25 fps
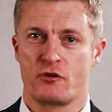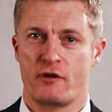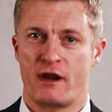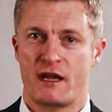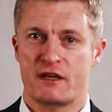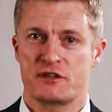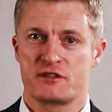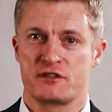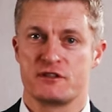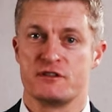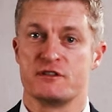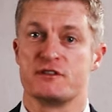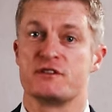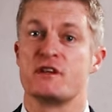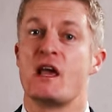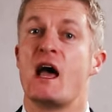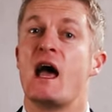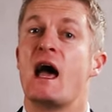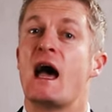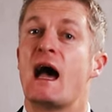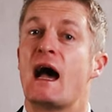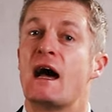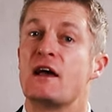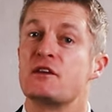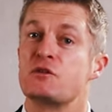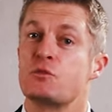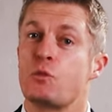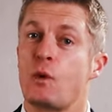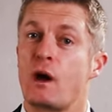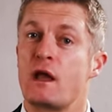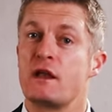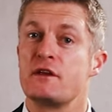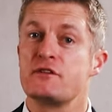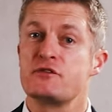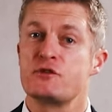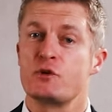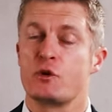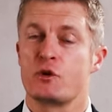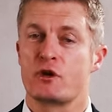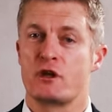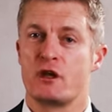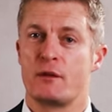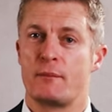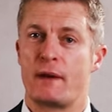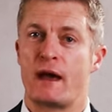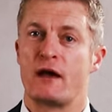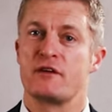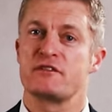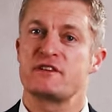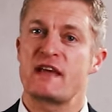your actions, as well as talking
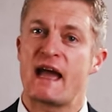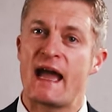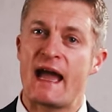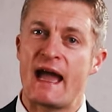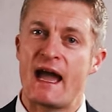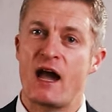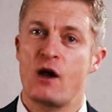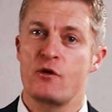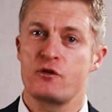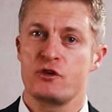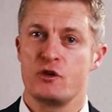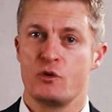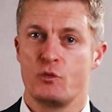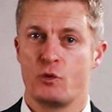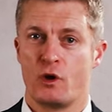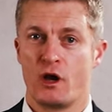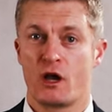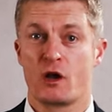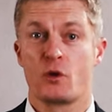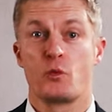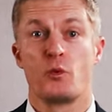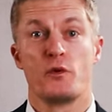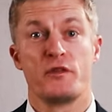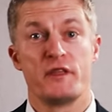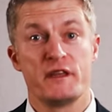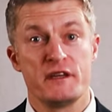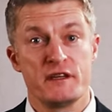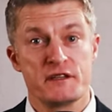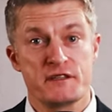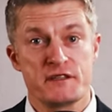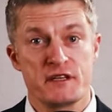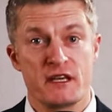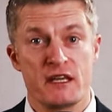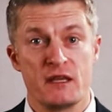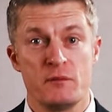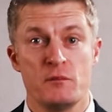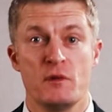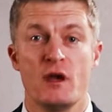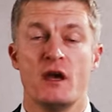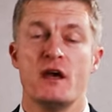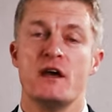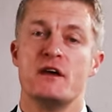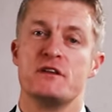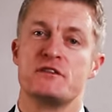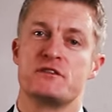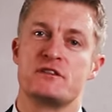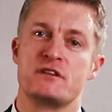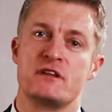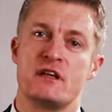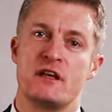about how you work within a team
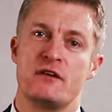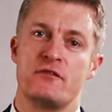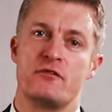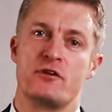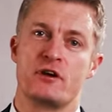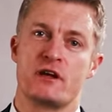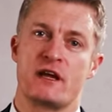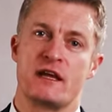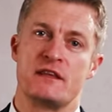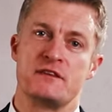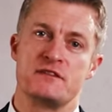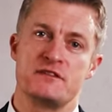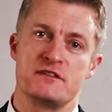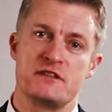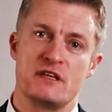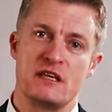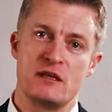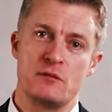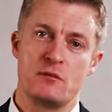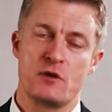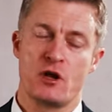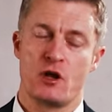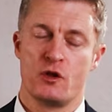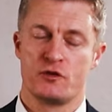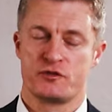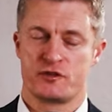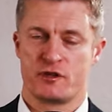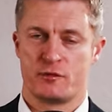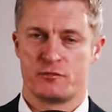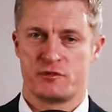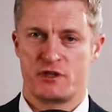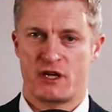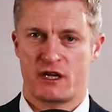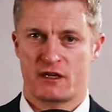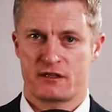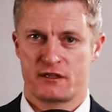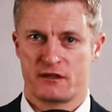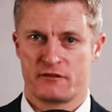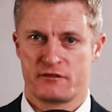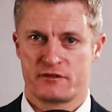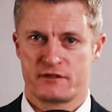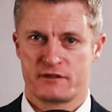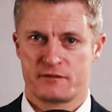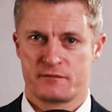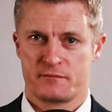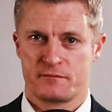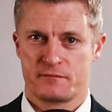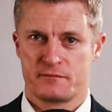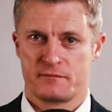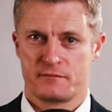to deliver against team goals and objectives.